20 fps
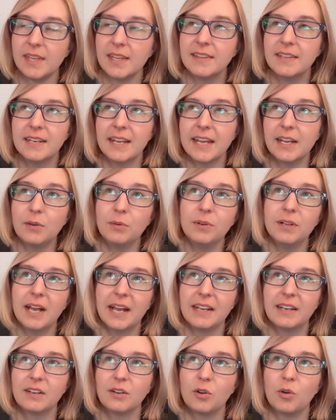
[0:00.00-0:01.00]
the NyQuil
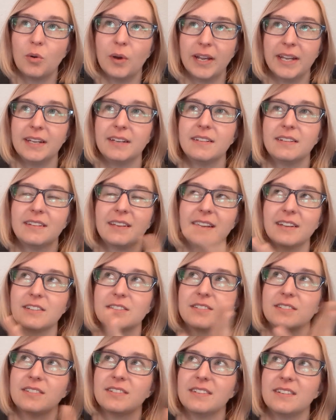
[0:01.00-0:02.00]
hadn't quite kicked,
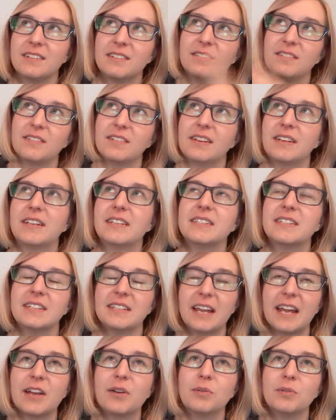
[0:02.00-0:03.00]
because the
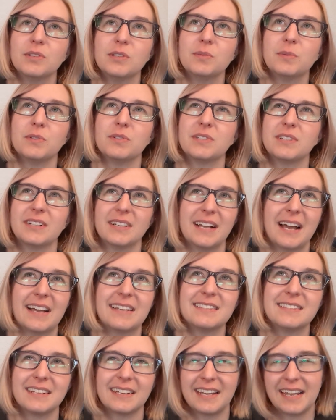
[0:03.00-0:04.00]
NyQuil is supposed to
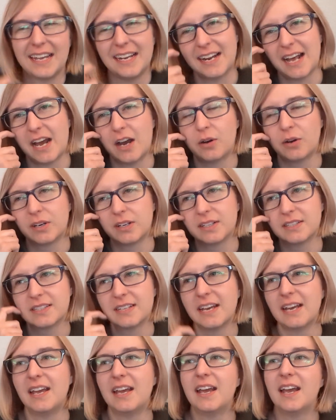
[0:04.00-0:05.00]
last like eight hours.
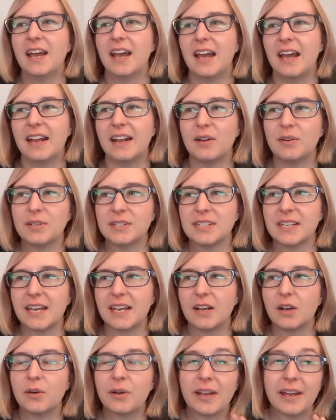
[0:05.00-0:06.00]
And I was
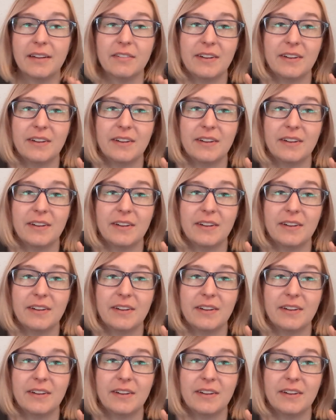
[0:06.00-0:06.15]
like, okay,